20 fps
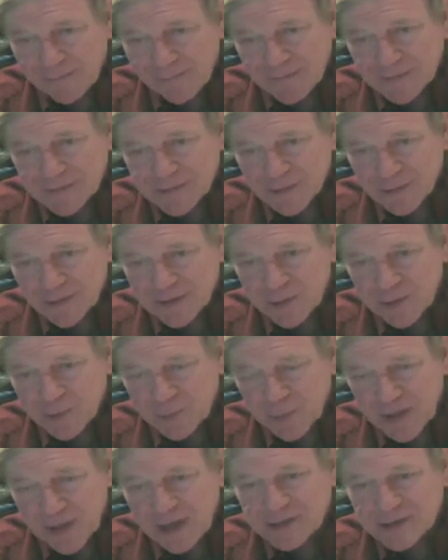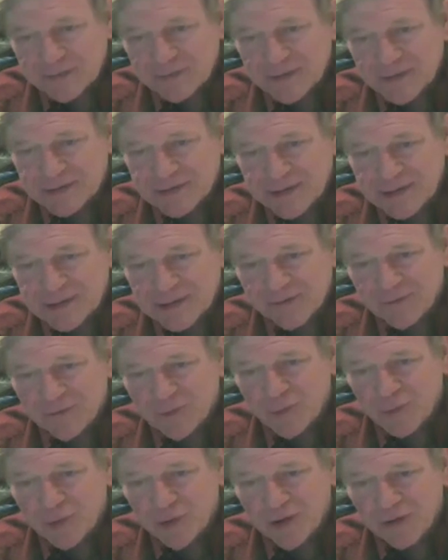So in the place of the C7,
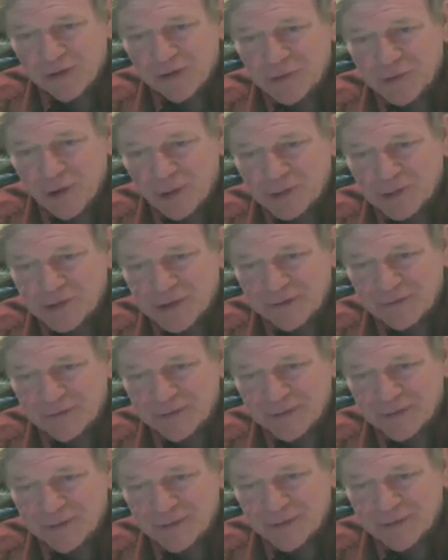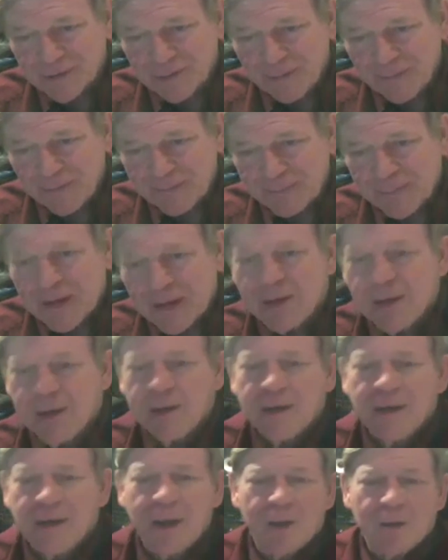we'll put an F sharp 7.
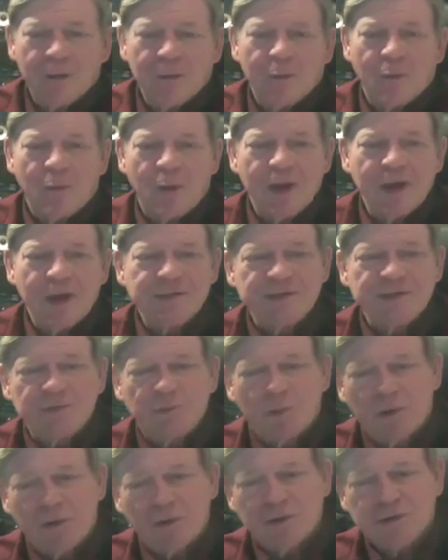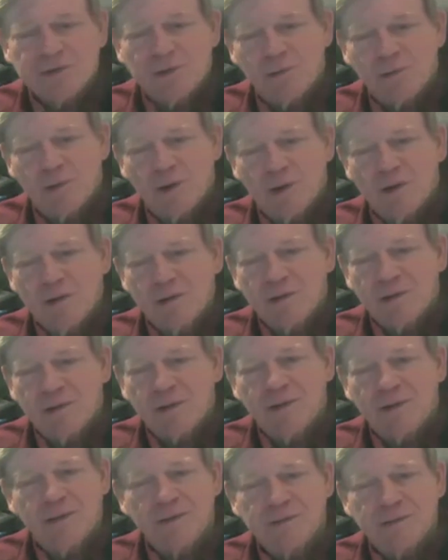Now, why does this work so well?
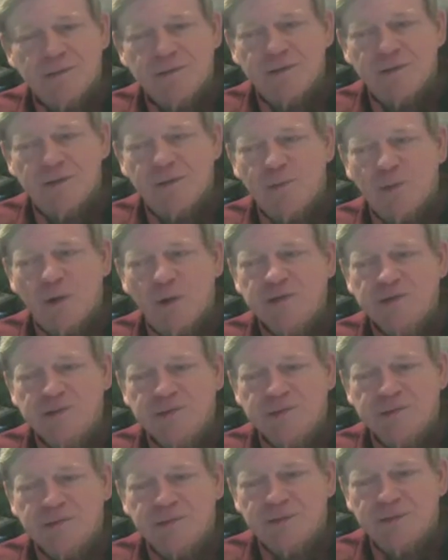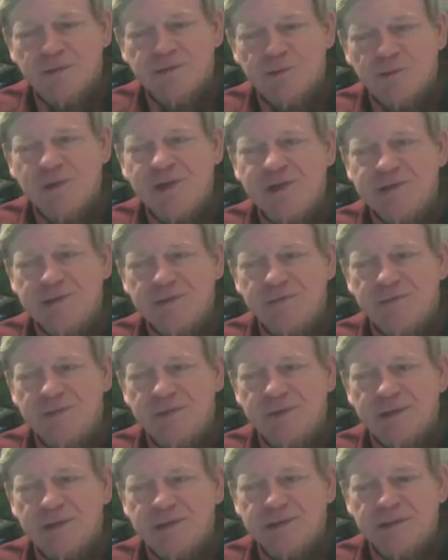And it works. There's a reason for
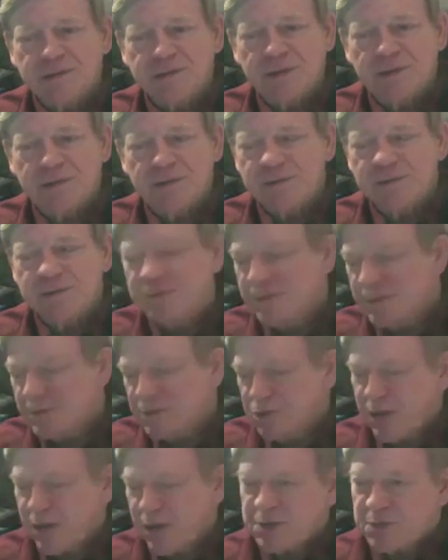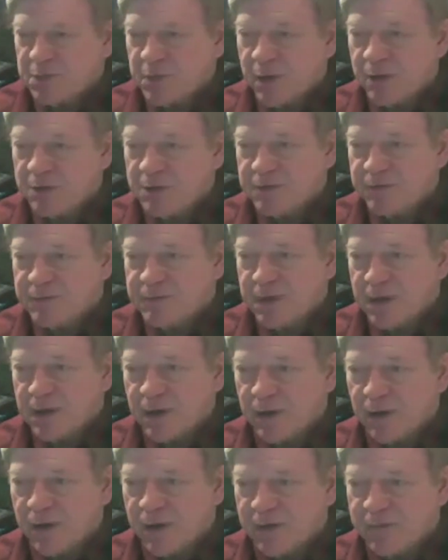this, and the jazz players have done a
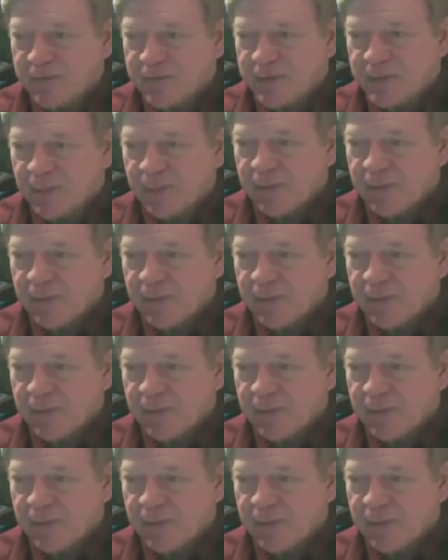lot of it.